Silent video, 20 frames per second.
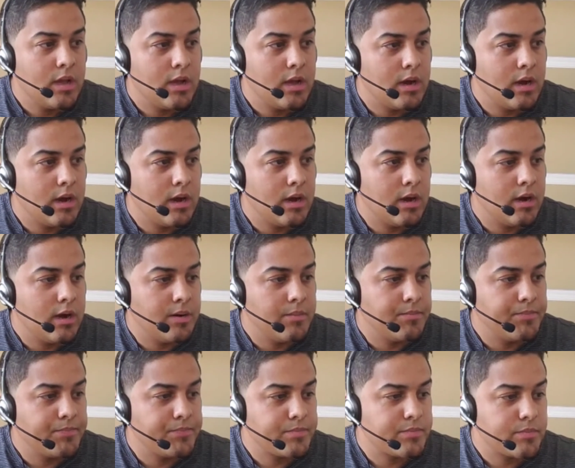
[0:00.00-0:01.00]
Oh,
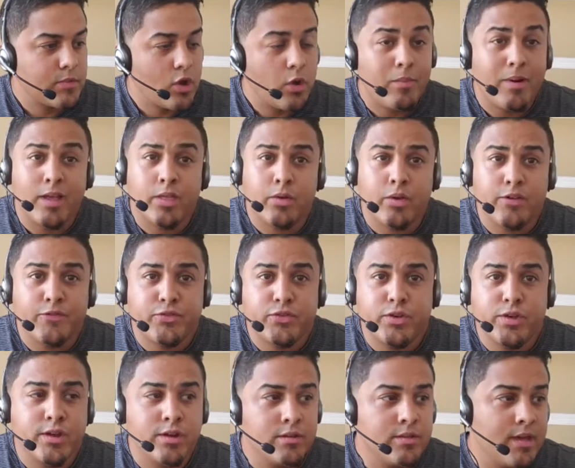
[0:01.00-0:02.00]
by the way, if you
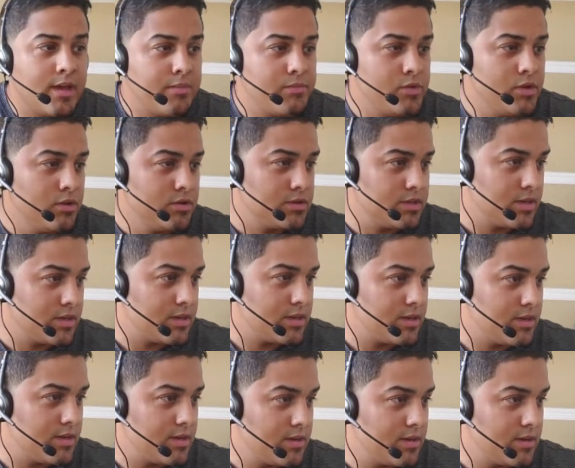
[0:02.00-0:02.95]
hear that music,